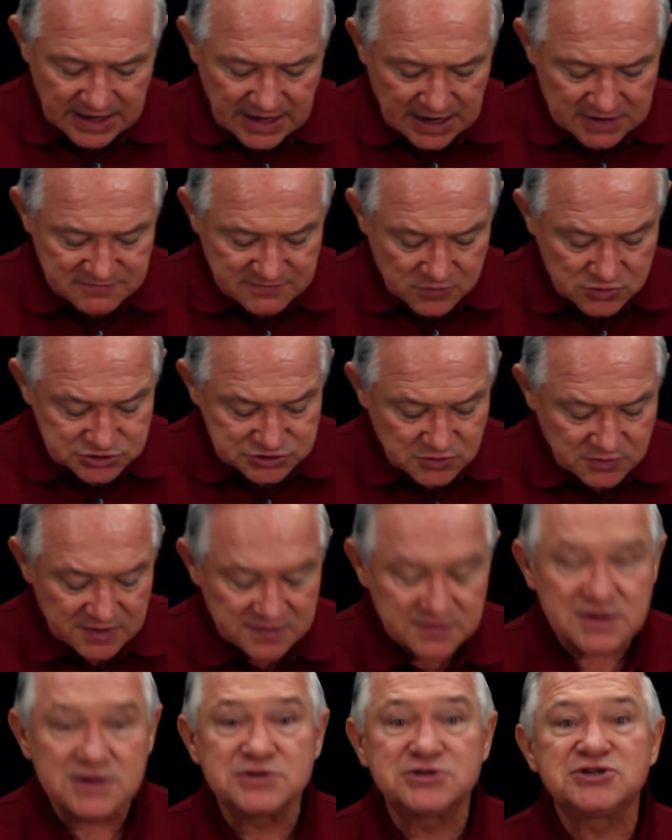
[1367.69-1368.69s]
In 1
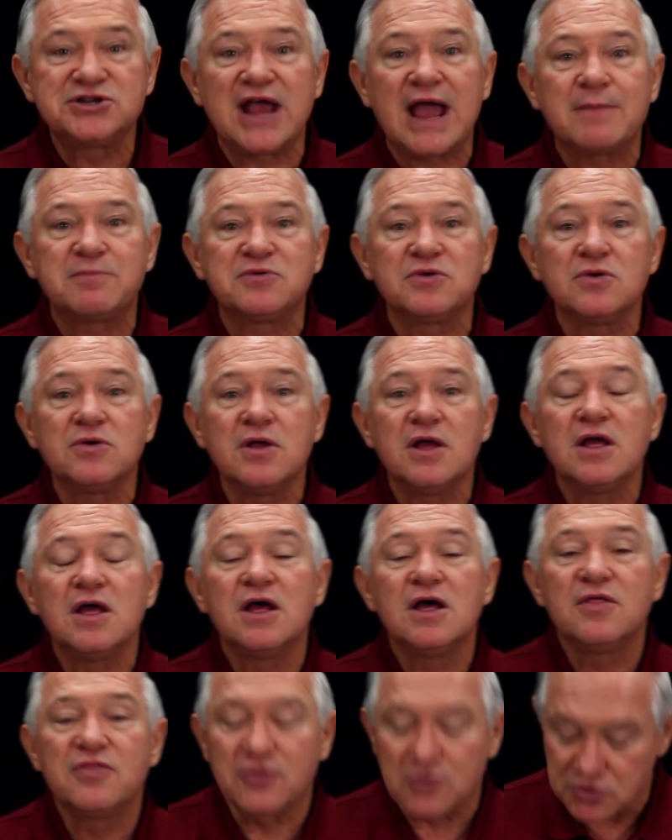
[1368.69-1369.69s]
Corinthians chapter
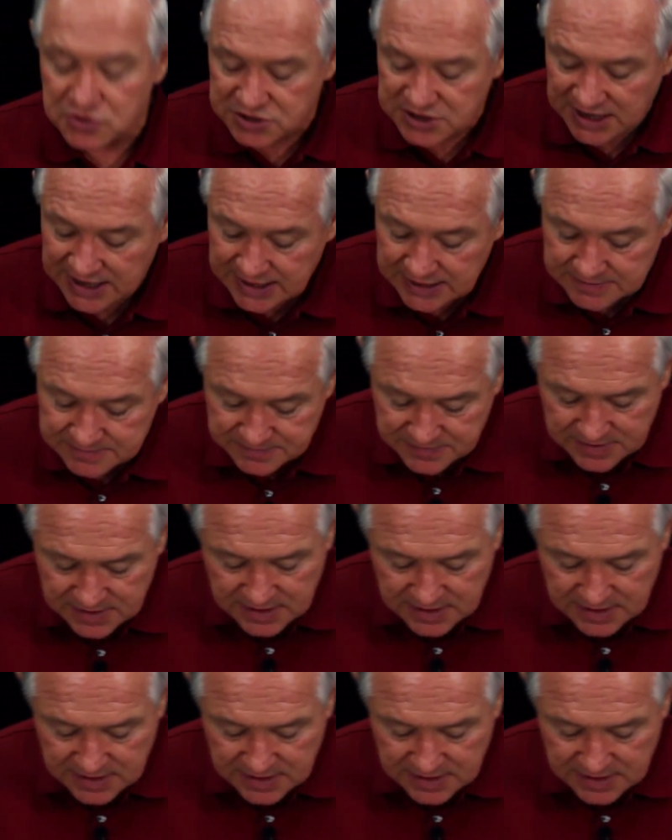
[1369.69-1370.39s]
13.